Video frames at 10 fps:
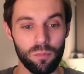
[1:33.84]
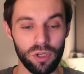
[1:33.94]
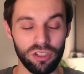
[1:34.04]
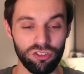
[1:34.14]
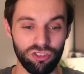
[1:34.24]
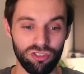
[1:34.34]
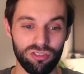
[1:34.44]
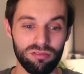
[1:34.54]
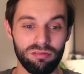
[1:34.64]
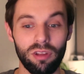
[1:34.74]

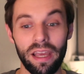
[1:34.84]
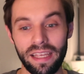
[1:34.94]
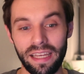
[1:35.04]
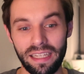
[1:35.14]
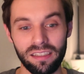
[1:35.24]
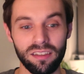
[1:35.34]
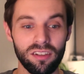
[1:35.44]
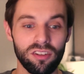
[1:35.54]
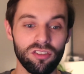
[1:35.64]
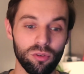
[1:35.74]
which, again,
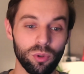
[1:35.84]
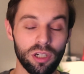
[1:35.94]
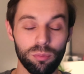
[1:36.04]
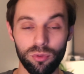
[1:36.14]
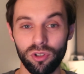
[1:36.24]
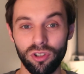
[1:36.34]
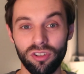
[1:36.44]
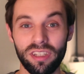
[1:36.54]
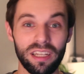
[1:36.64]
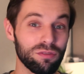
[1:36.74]
to work
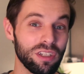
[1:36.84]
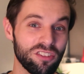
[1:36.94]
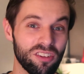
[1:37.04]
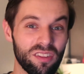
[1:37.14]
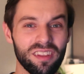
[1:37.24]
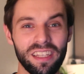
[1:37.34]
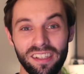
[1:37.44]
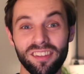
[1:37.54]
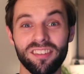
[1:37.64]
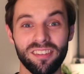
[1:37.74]
abroad, get visas and
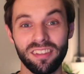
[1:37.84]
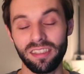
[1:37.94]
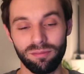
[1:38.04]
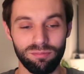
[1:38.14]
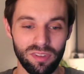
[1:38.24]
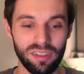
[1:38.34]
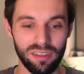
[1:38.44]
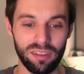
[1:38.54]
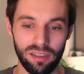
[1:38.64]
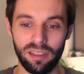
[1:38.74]
things,
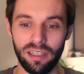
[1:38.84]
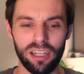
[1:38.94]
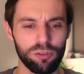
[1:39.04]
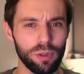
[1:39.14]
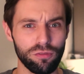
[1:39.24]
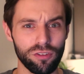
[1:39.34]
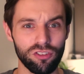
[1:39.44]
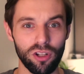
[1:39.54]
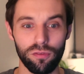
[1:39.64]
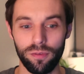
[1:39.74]
kind of speaks for
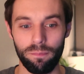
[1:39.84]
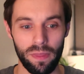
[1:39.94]
itself.